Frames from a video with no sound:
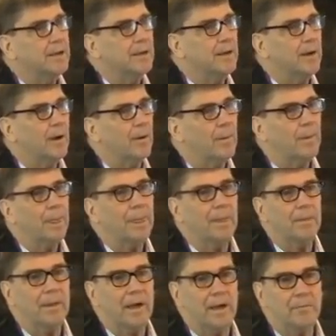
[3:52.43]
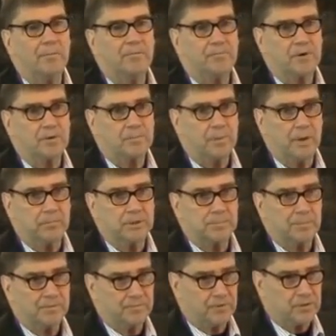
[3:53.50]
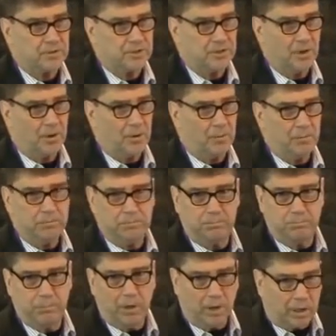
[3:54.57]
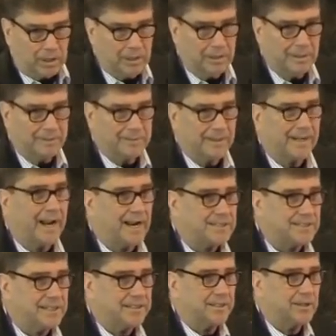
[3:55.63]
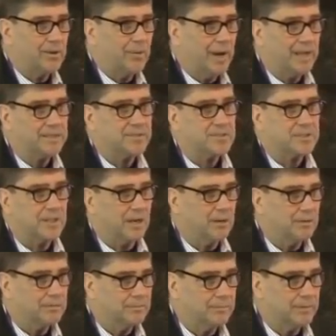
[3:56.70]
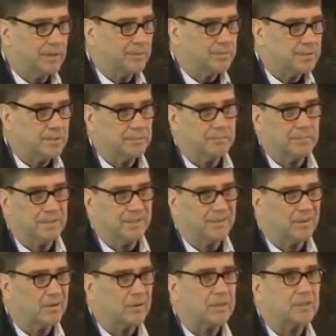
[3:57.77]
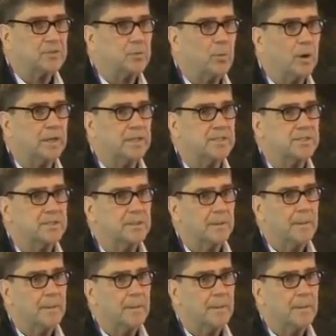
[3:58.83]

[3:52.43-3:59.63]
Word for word: You know, I had my first, published my first doll book that I actually had to go out and sell when I was in, you know, early twenties.